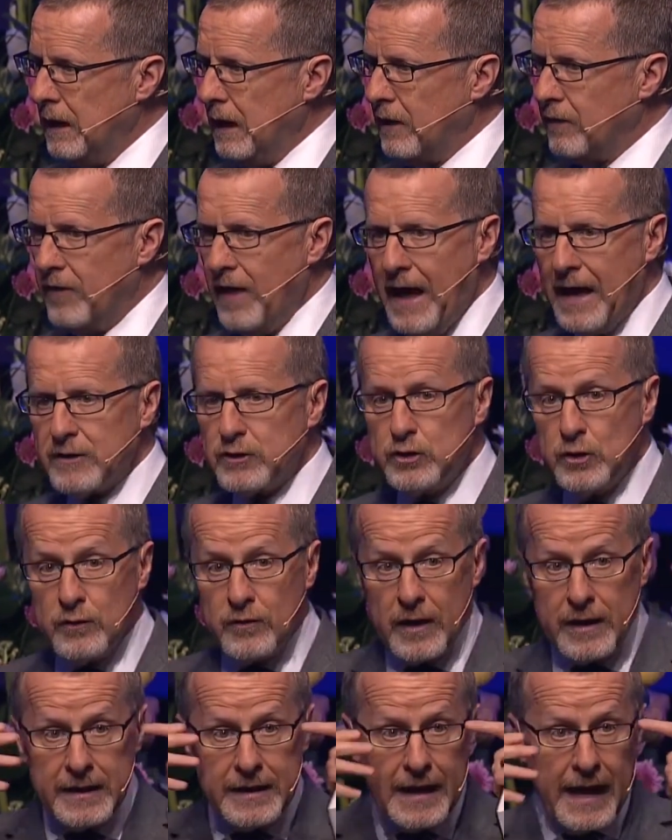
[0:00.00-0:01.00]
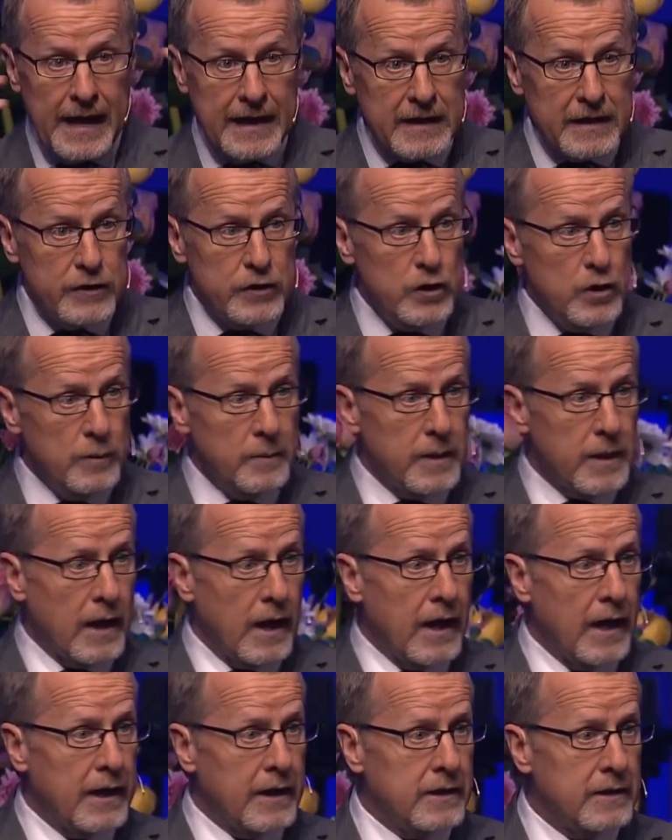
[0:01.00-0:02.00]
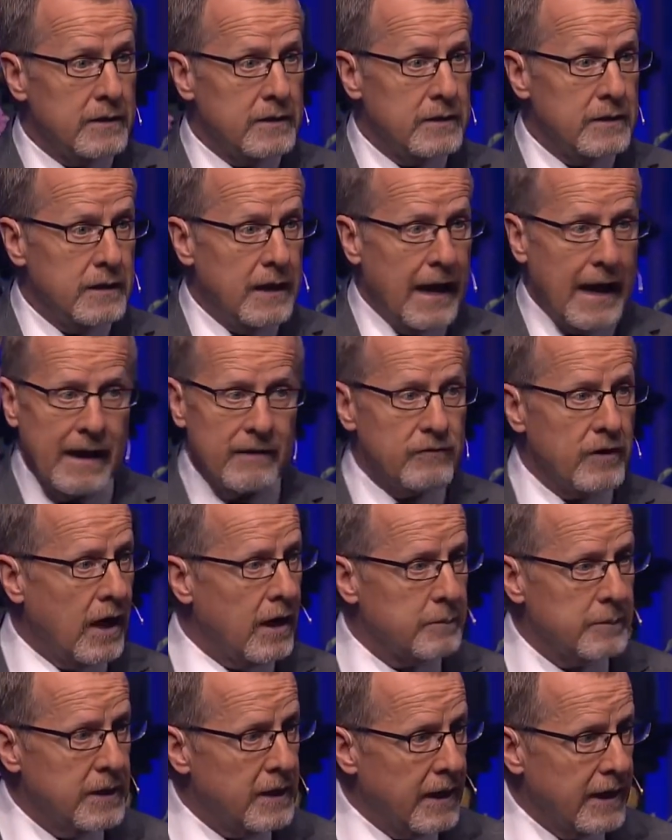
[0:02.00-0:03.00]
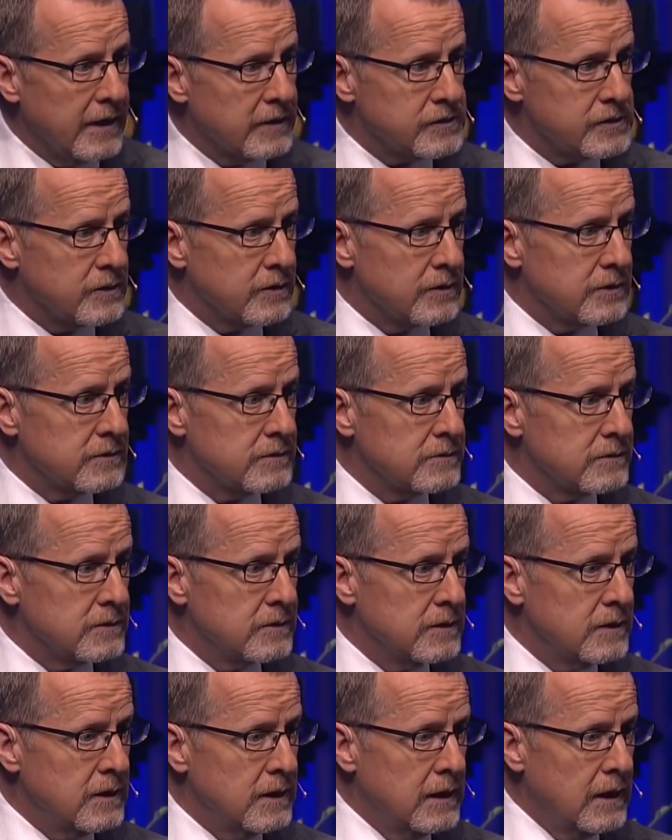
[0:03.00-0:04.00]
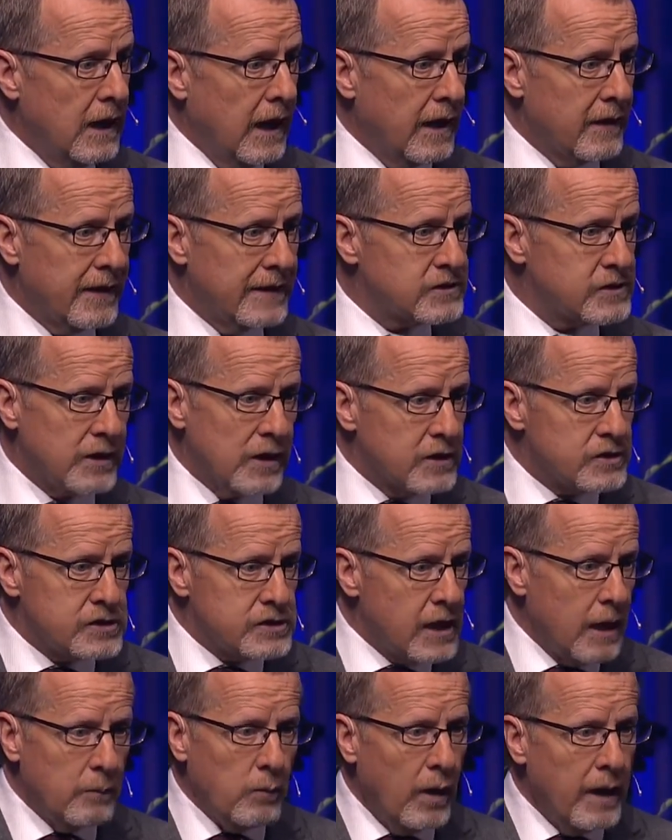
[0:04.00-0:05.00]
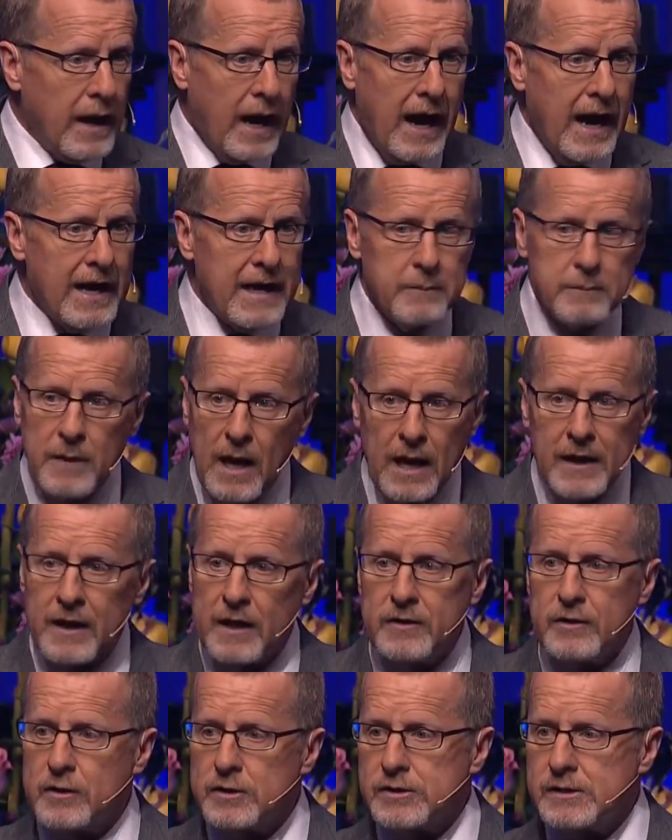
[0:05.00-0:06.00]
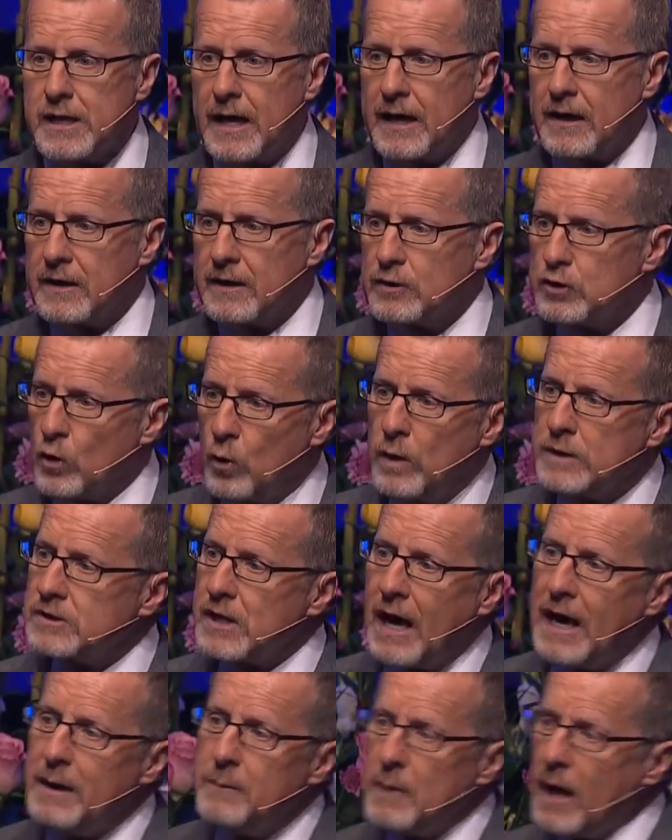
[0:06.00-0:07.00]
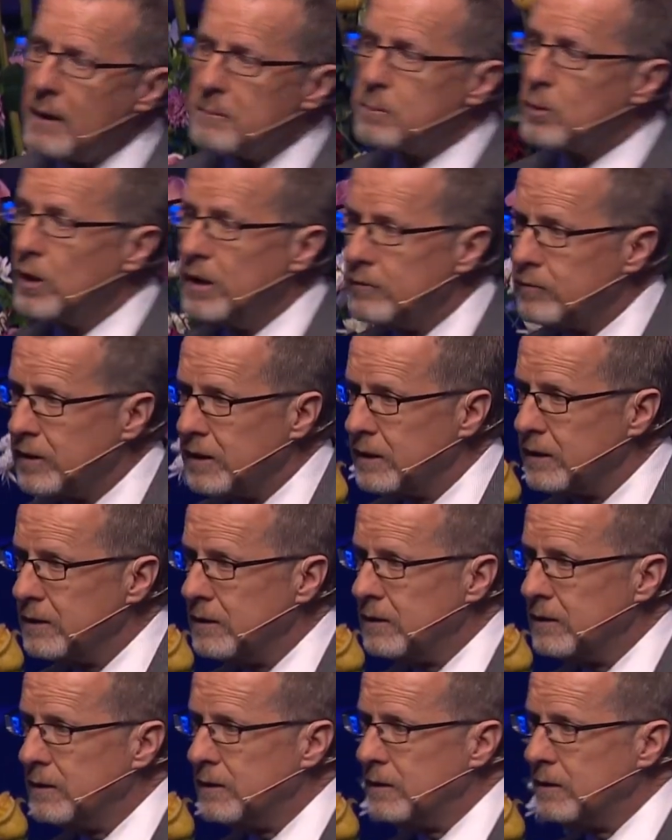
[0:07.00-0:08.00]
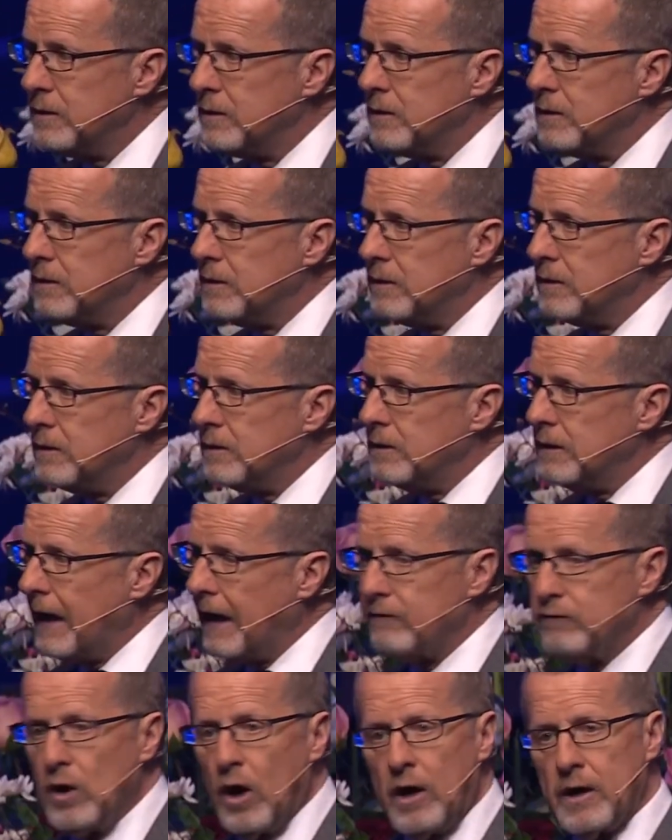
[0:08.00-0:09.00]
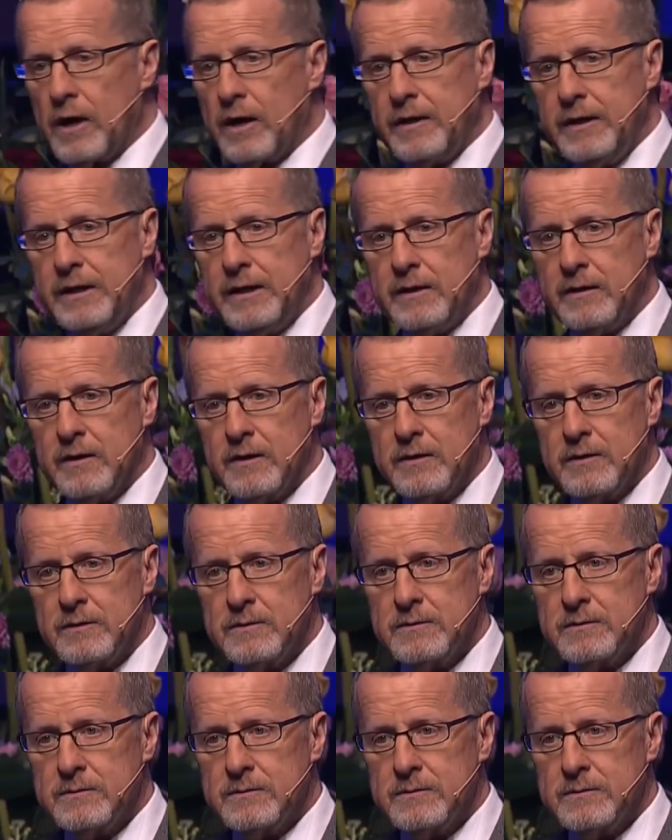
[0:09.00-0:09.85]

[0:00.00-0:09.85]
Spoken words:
that to the naked human eye have not been answered. Unless there is some way I am not understanding, to which I am not privy, have gone unheeded.